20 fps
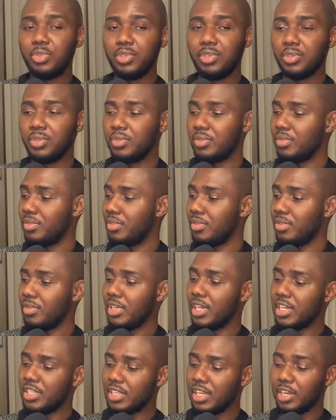You
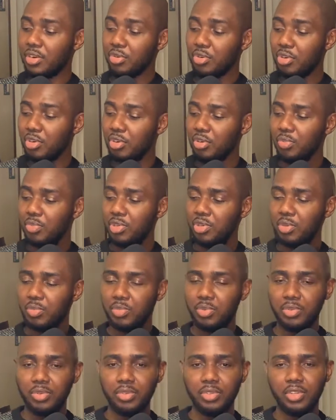guys got to call me up.
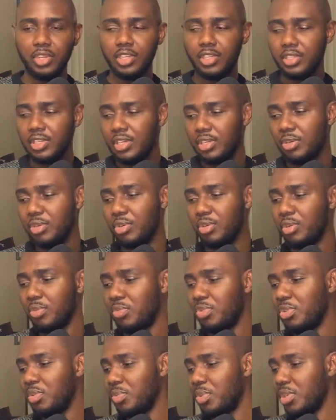You guys got to call
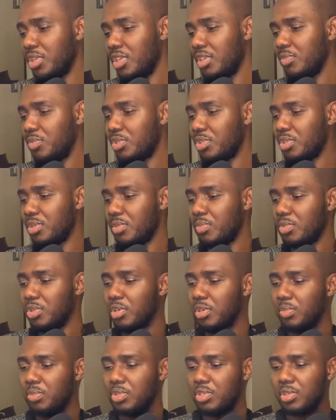me up and
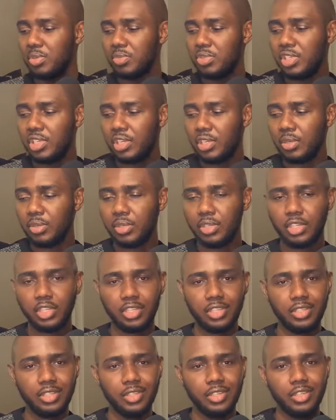cut me some check,
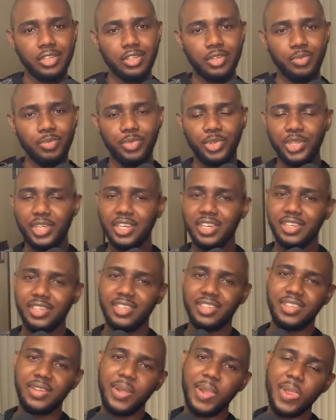okay? But yeah,
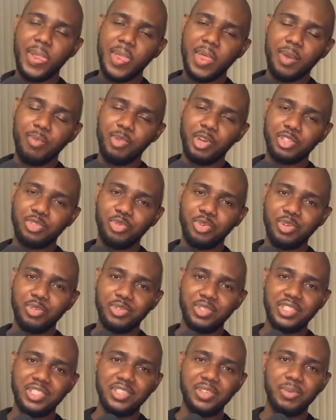back to what I
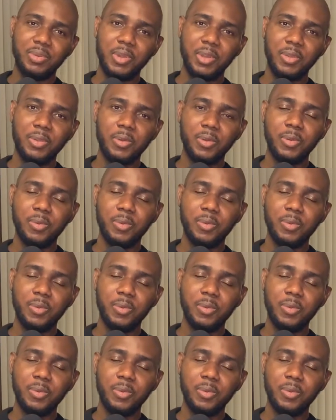was saying, right?